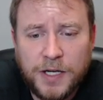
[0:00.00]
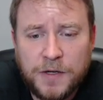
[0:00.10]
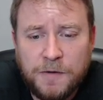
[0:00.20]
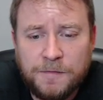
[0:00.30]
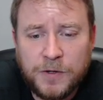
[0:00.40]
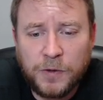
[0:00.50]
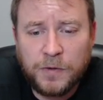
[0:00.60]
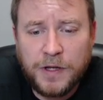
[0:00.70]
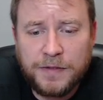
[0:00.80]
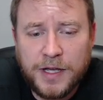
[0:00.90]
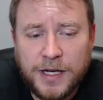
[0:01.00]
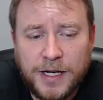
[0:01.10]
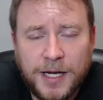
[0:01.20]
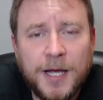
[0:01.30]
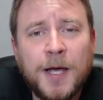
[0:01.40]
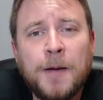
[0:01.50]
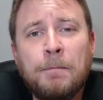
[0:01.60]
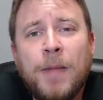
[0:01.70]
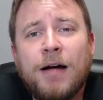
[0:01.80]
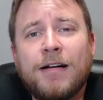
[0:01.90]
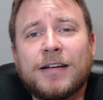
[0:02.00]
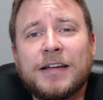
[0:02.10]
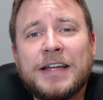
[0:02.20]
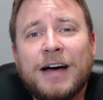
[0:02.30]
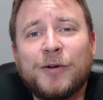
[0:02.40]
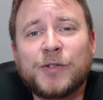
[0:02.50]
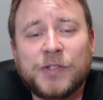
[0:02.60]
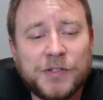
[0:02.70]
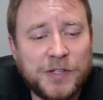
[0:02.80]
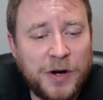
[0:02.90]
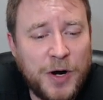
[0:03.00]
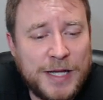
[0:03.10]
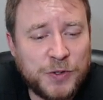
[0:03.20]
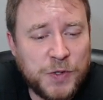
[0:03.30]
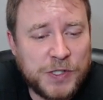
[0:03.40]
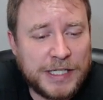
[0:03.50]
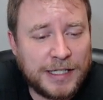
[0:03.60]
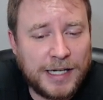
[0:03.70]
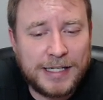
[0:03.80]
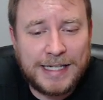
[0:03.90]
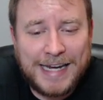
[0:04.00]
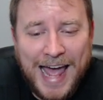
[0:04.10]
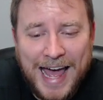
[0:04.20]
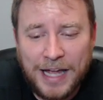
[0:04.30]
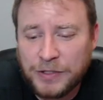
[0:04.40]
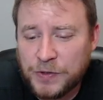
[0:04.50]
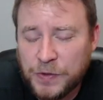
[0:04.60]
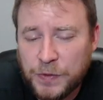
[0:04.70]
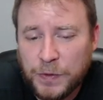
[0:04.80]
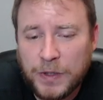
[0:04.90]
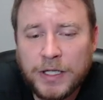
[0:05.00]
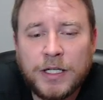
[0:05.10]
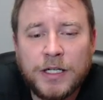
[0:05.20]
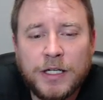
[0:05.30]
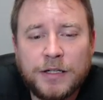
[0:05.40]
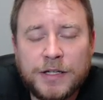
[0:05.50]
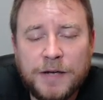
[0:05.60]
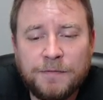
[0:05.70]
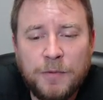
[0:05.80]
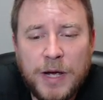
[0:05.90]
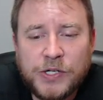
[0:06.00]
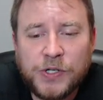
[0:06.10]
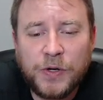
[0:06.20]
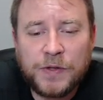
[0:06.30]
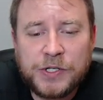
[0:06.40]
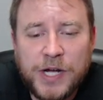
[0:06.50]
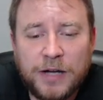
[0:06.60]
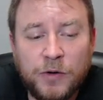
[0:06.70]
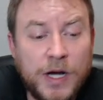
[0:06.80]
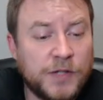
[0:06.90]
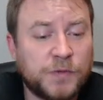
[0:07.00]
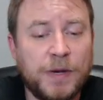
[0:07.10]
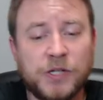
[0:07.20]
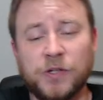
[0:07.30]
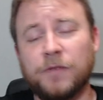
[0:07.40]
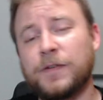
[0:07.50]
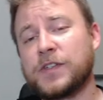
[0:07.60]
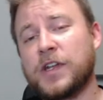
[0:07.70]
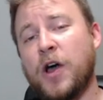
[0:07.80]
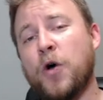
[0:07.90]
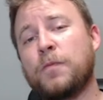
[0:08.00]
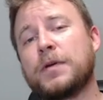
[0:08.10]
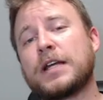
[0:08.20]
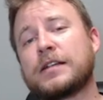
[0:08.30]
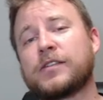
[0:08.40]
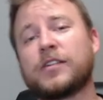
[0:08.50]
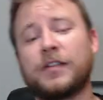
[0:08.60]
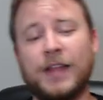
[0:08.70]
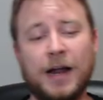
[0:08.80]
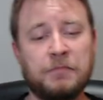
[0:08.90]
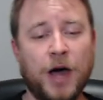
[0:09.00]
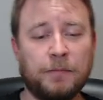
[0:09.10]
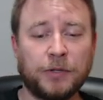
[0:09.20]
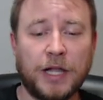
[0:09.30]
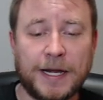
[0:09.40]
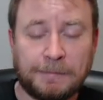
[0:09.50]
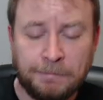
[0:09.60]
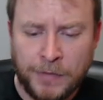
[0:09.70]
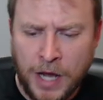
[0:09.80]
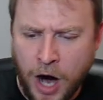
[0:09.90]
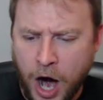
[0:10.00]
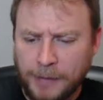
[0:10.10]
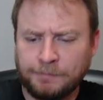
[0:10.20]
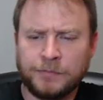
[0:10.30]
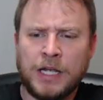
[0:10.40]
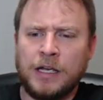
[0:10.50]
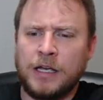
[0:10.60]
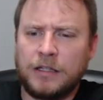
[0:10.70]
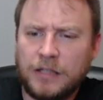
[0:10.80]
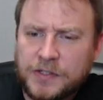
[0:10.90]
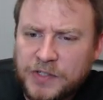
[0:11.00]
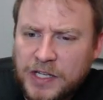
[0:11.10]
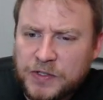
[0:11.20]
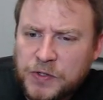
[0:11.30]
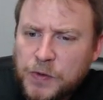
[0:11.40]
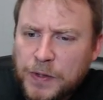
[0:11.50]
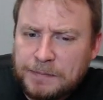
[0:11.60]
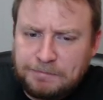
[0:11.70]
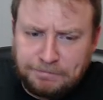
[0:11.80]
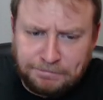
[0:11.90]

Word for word: you feel that they merit analysis and are interesting and can add to the information on the channel, especially if it's in openings that I'm not playing. All right, let's get to it